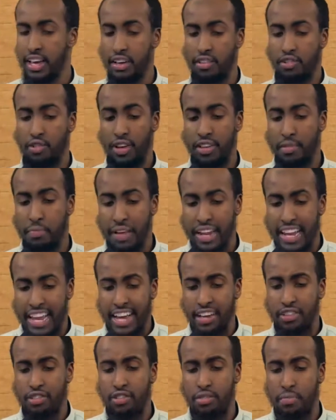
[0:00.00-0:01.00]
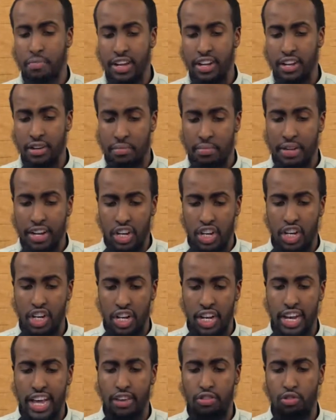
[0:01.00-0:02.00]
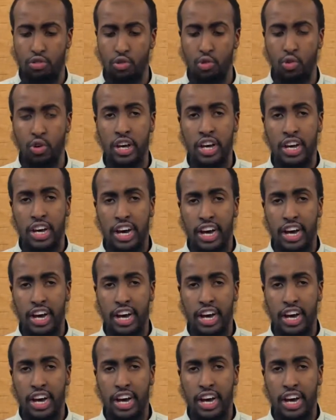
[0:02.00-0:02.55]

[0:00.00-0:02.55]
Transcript: So it's been next mentioned next to